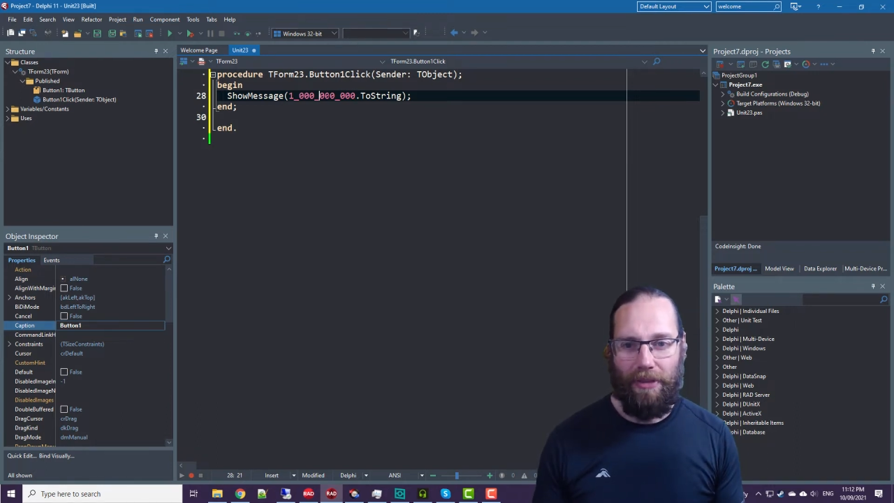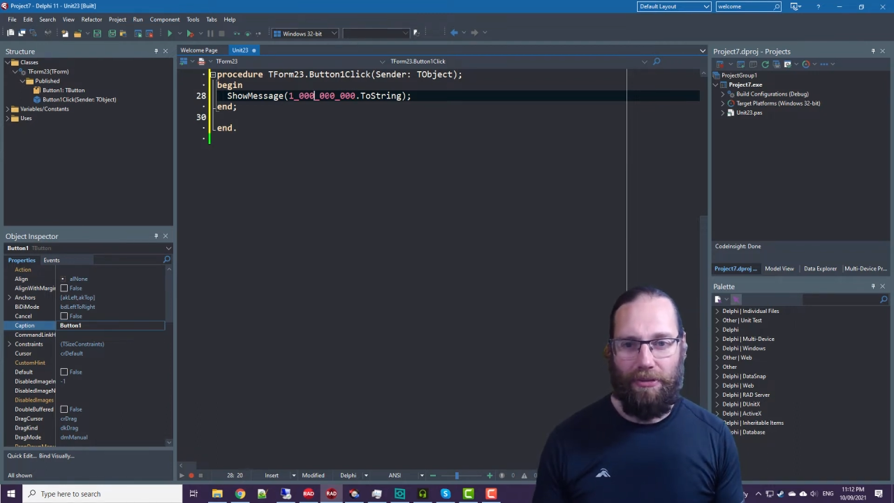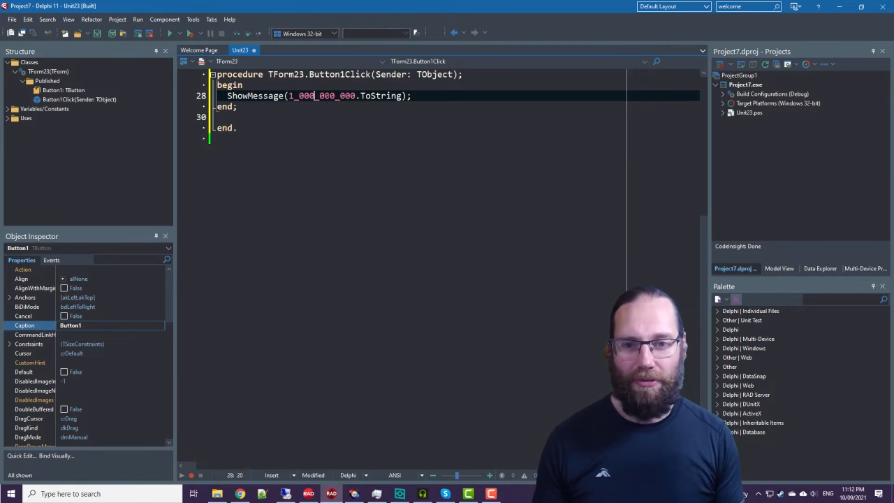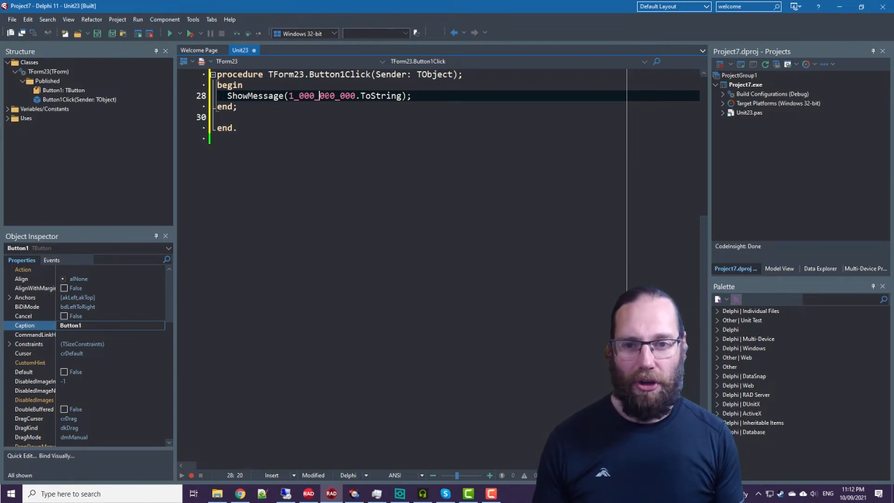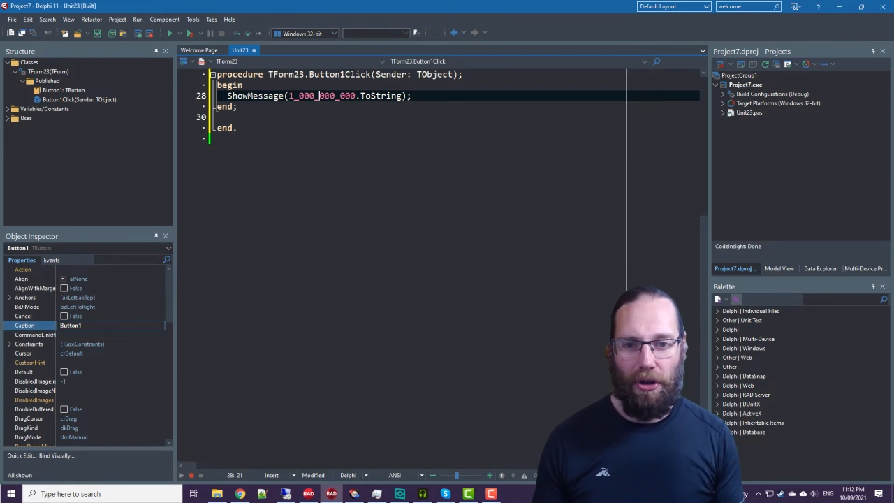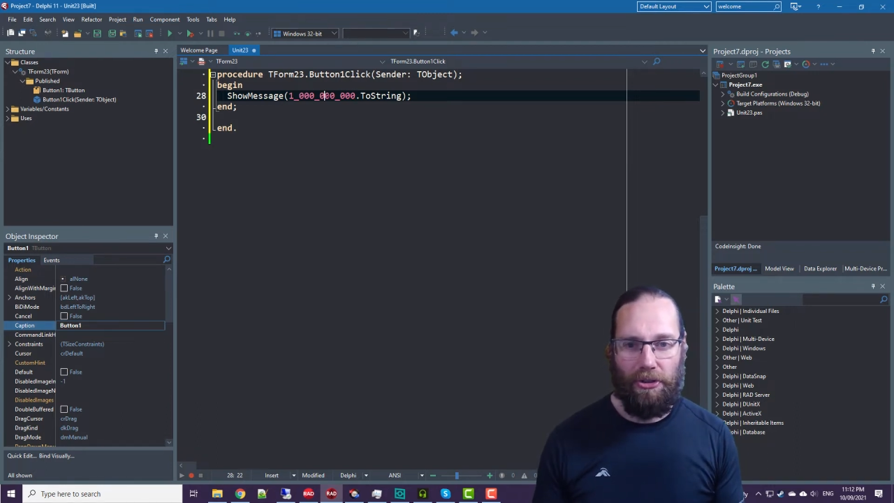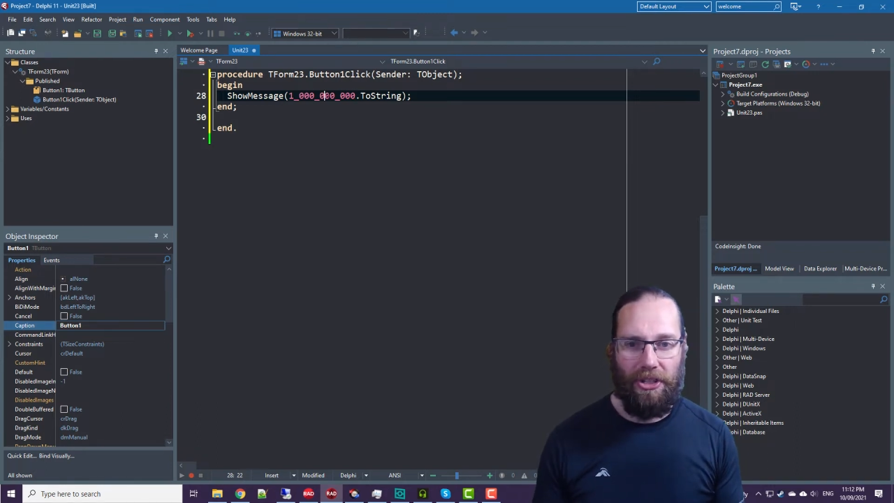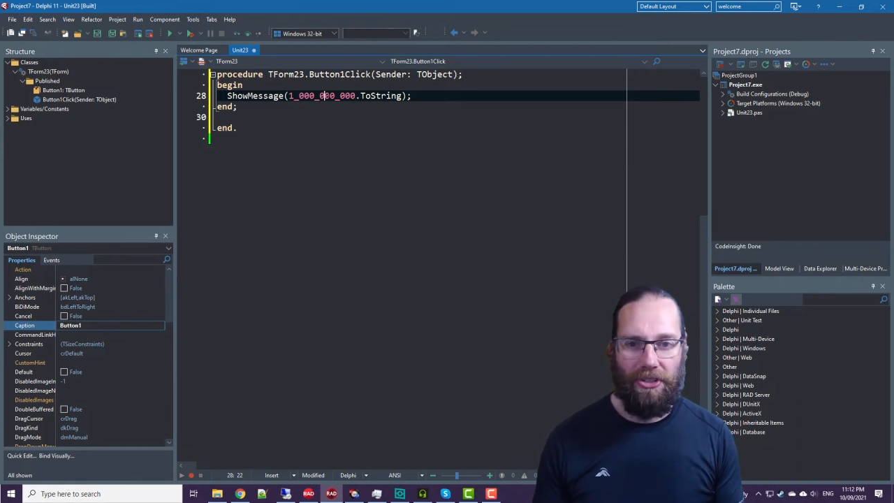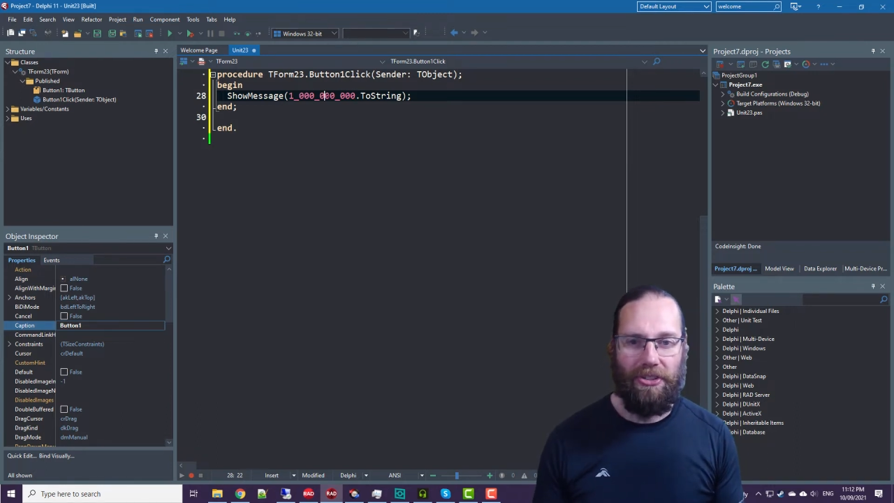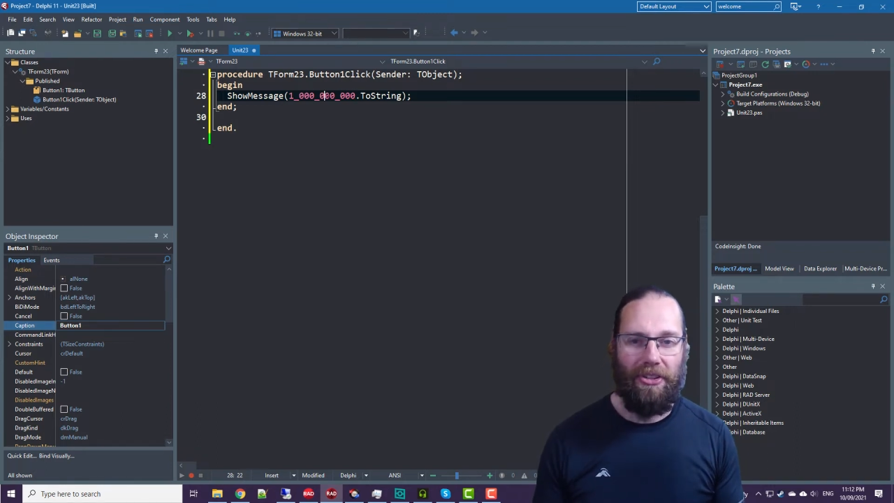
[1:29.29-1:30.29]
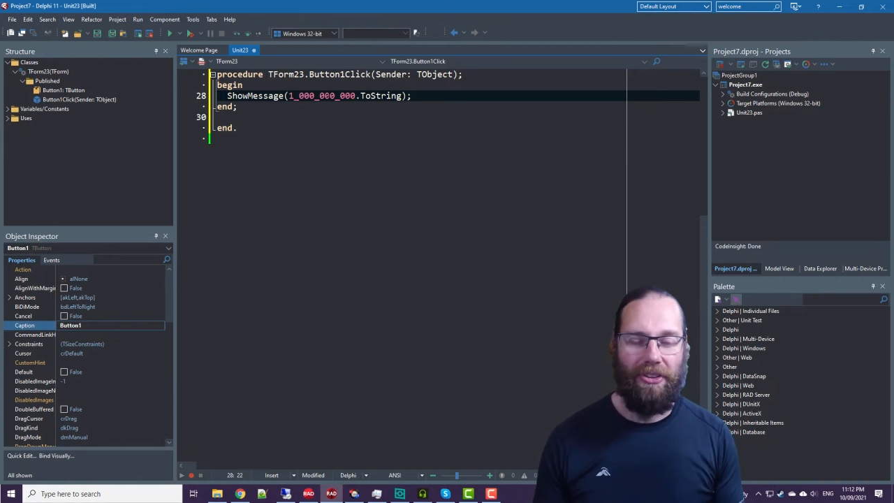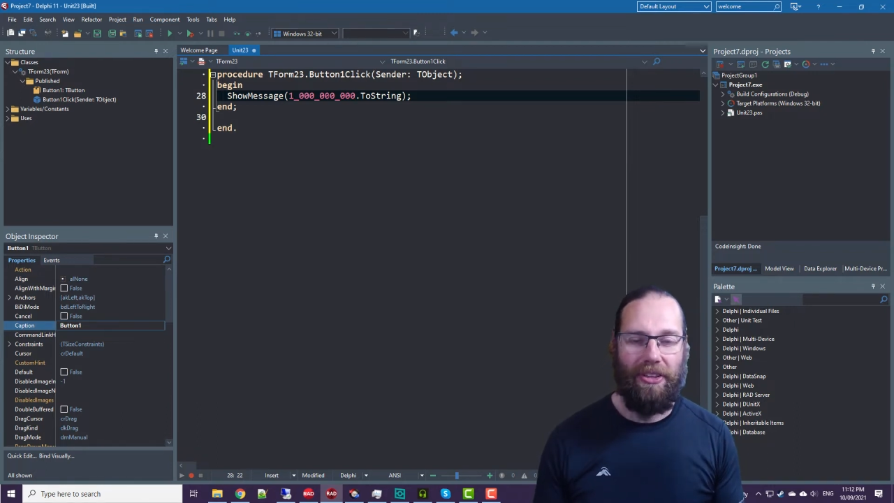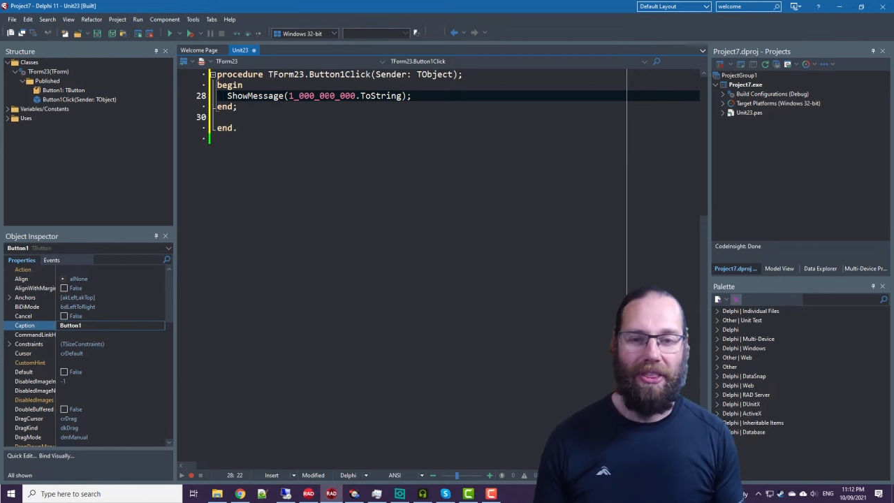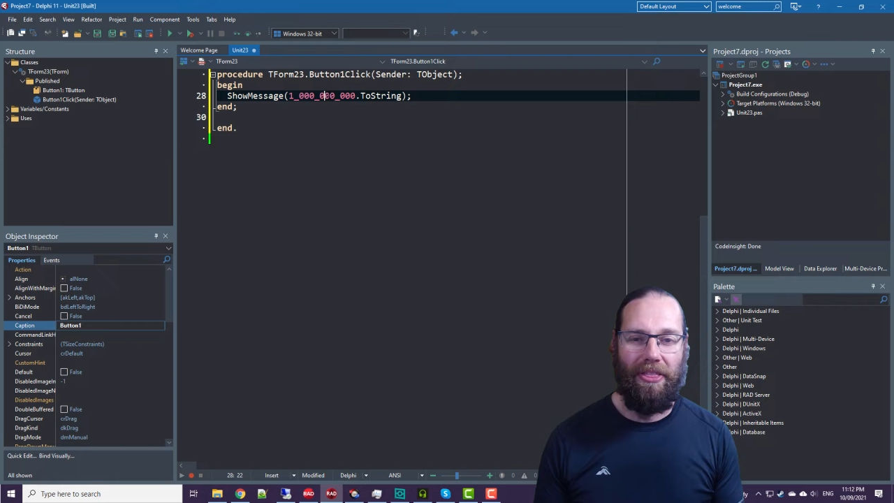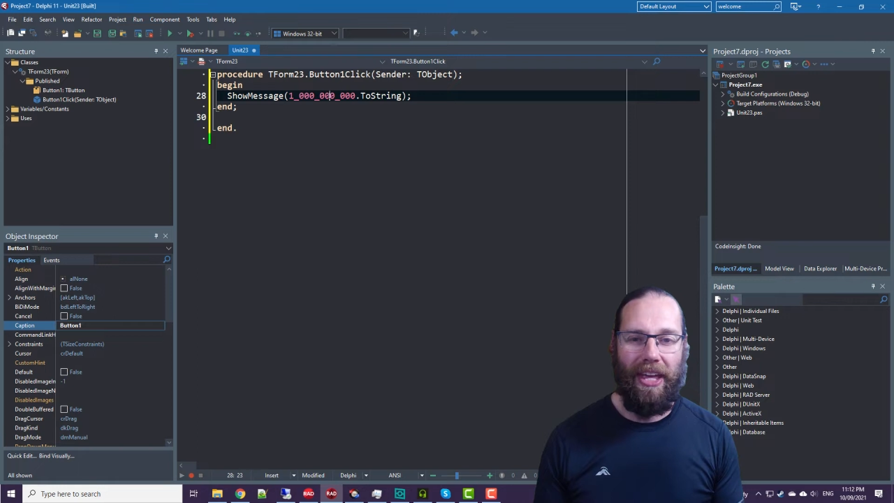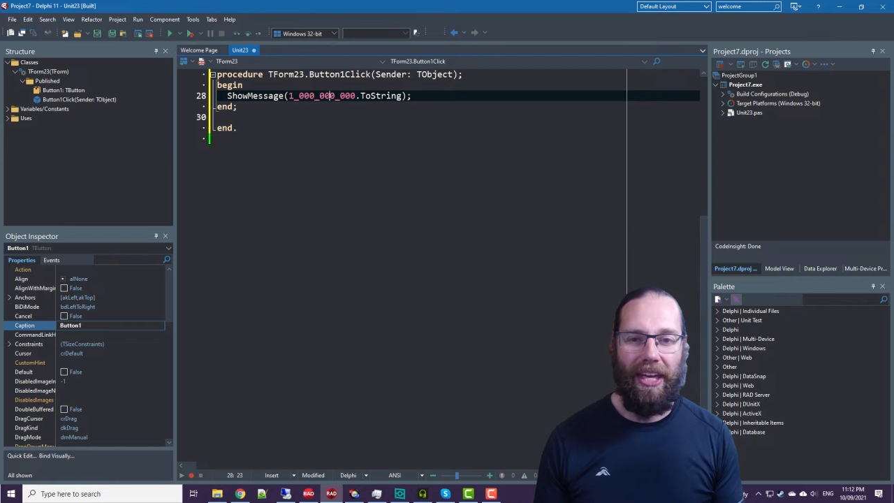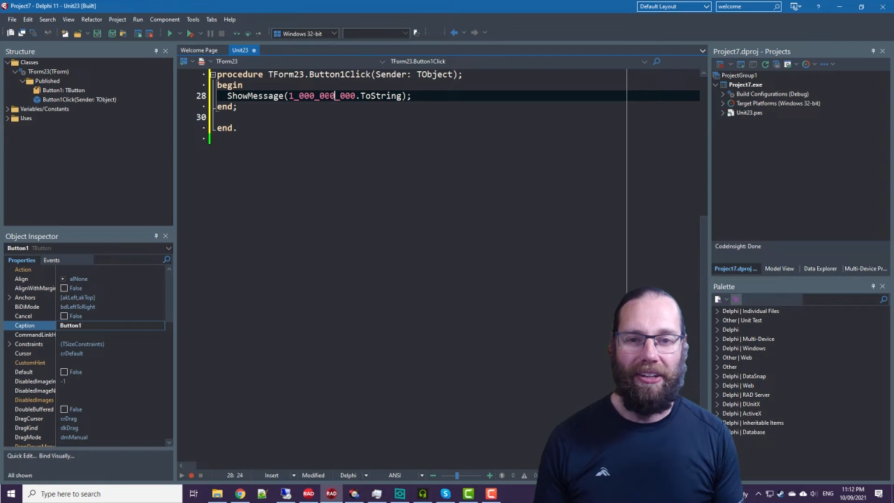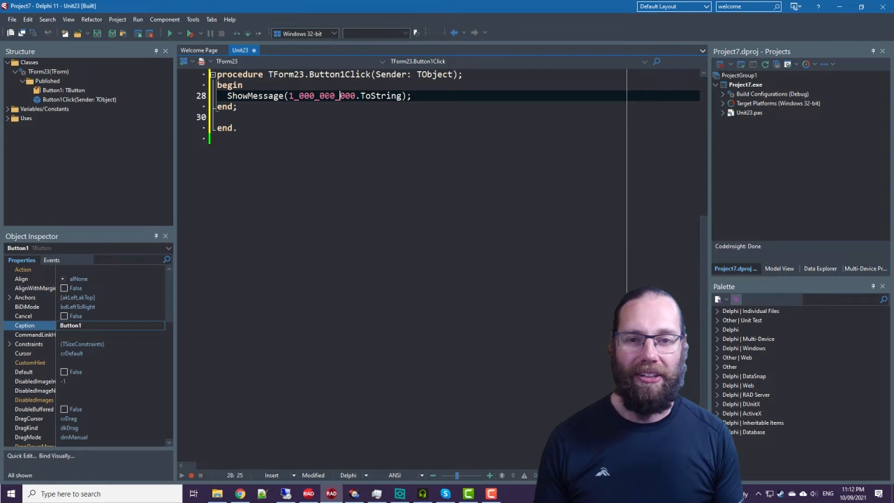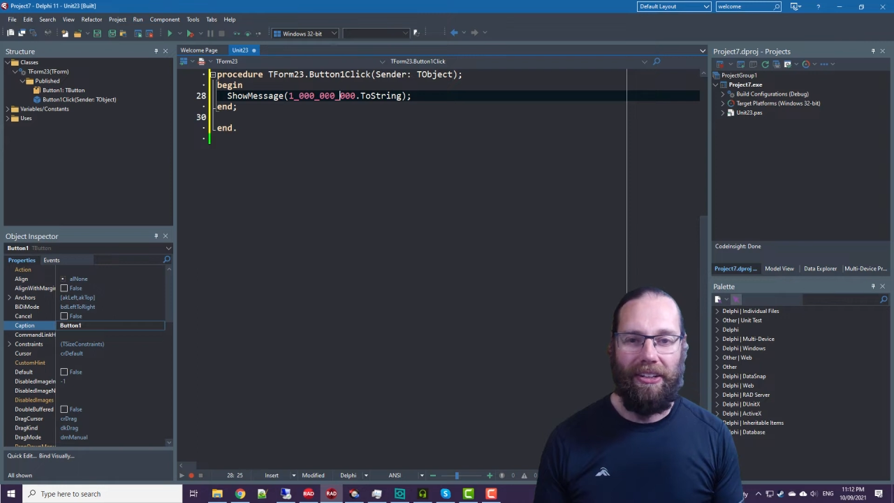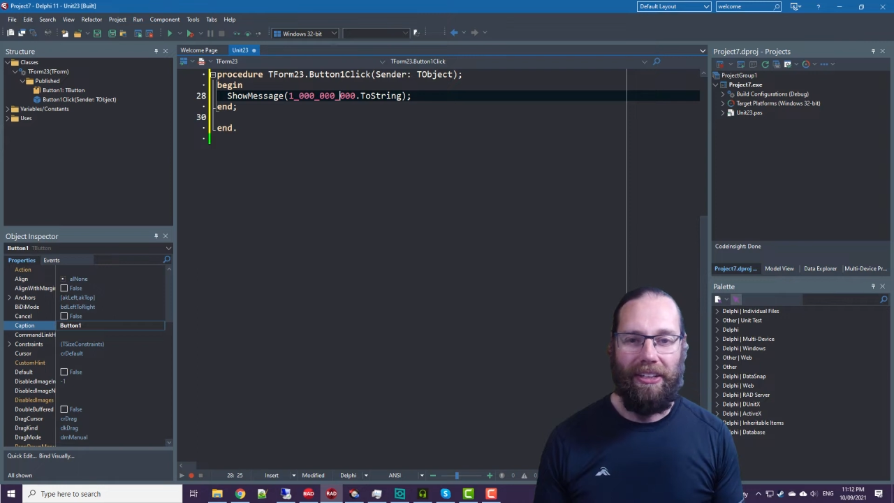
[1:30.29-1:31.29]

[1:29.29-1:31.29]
if you've got constants, then